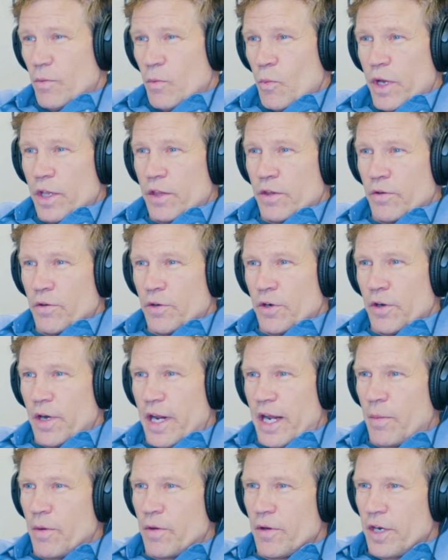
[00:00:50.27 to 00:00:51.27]
went through your
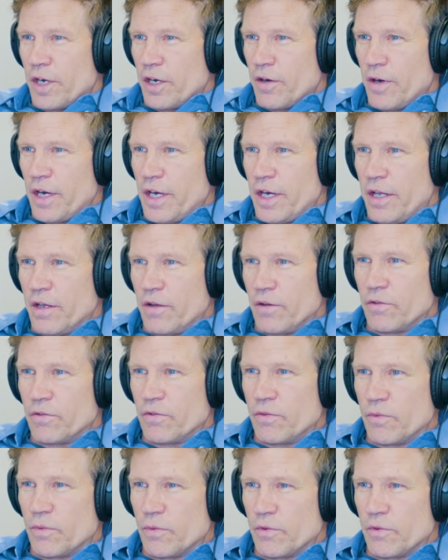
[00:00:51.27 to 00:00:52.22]
neighborhood in Green Hills,